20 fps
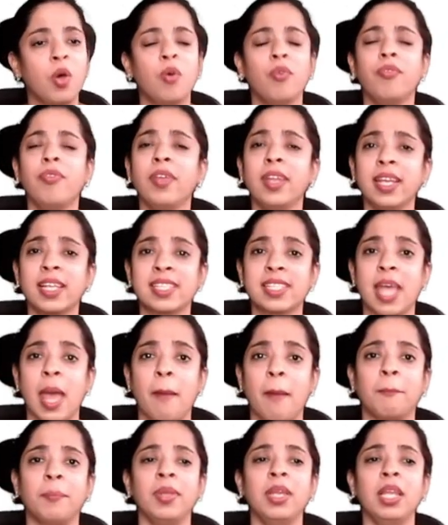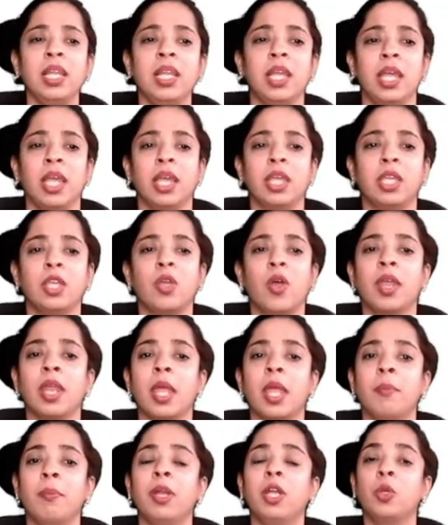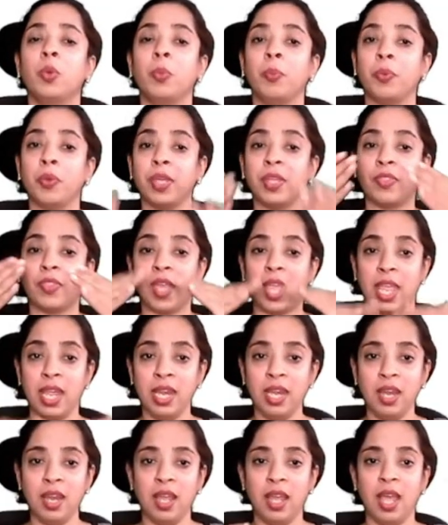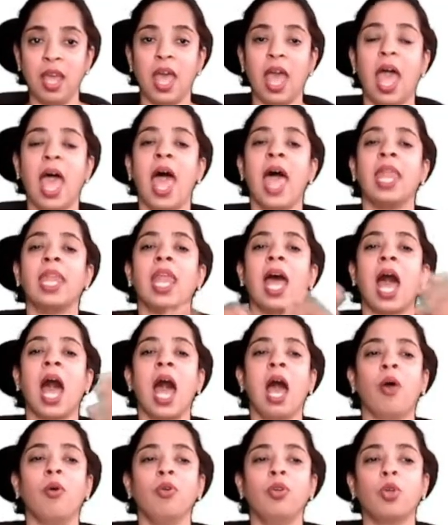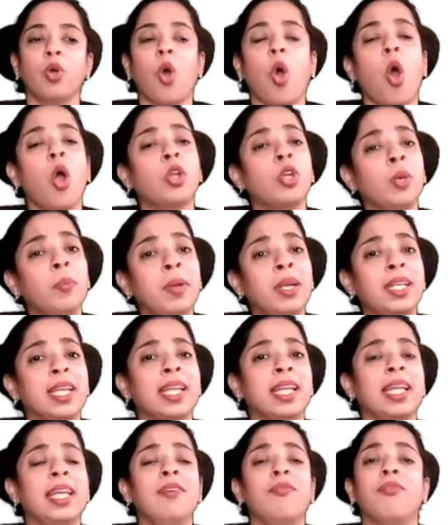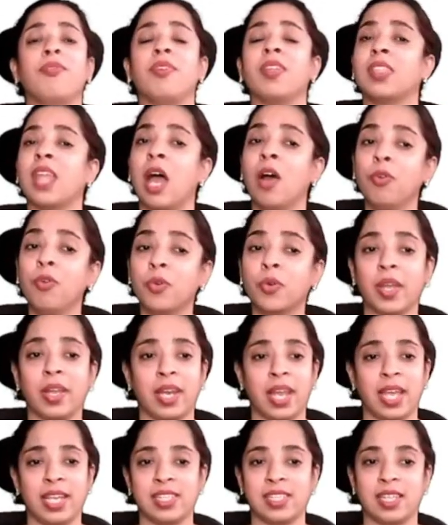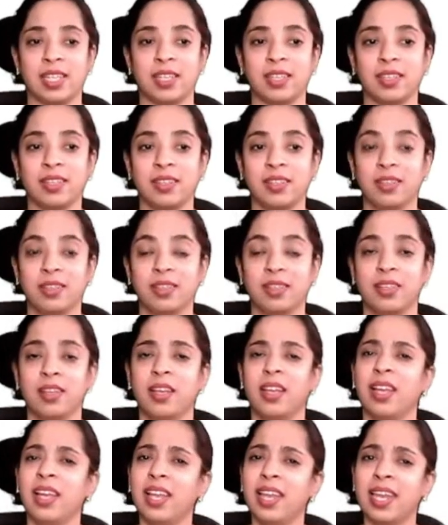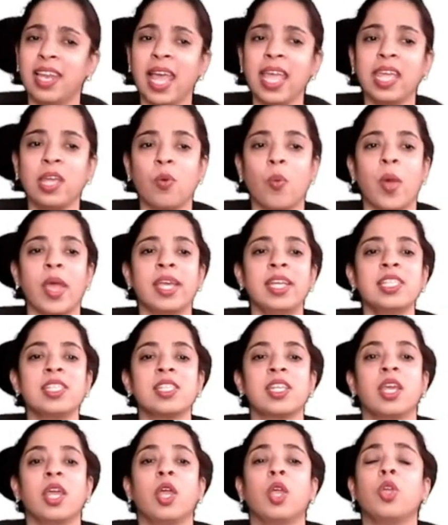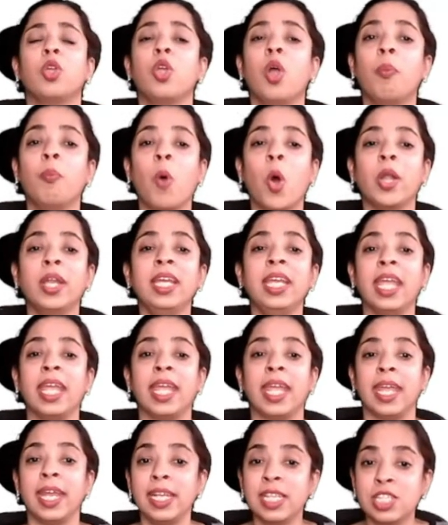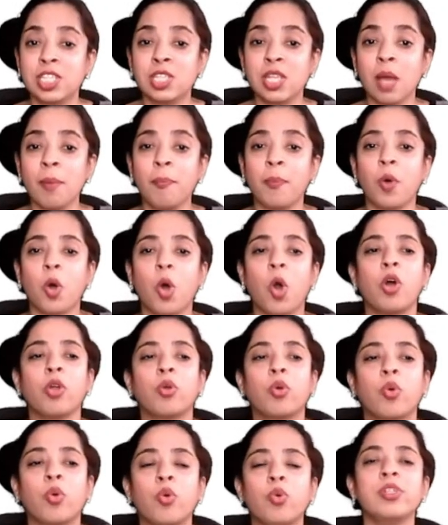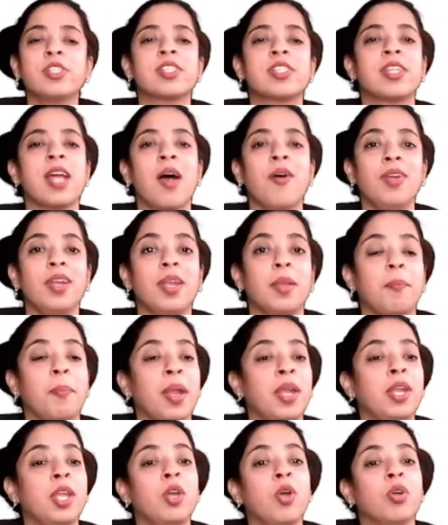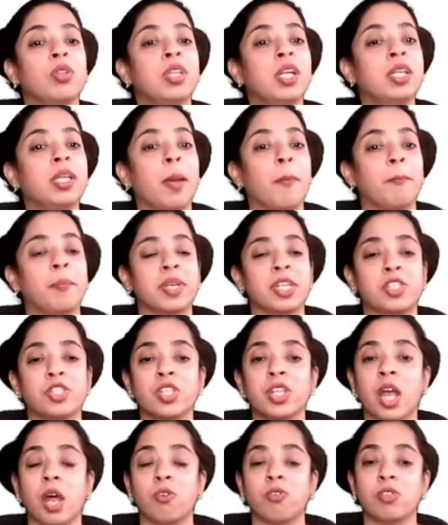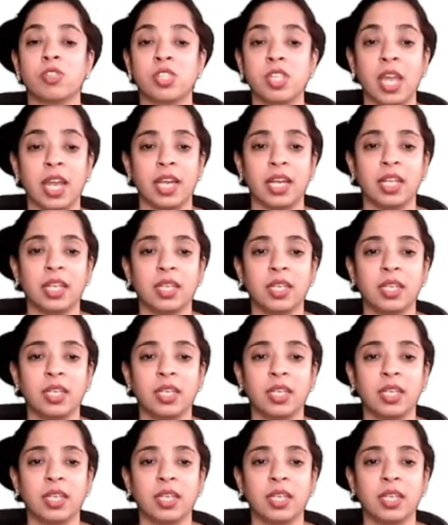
For example, you are able to breathe in and out automatically without realizing. Likewise, your body heats up or cools down depending on the temperature outside.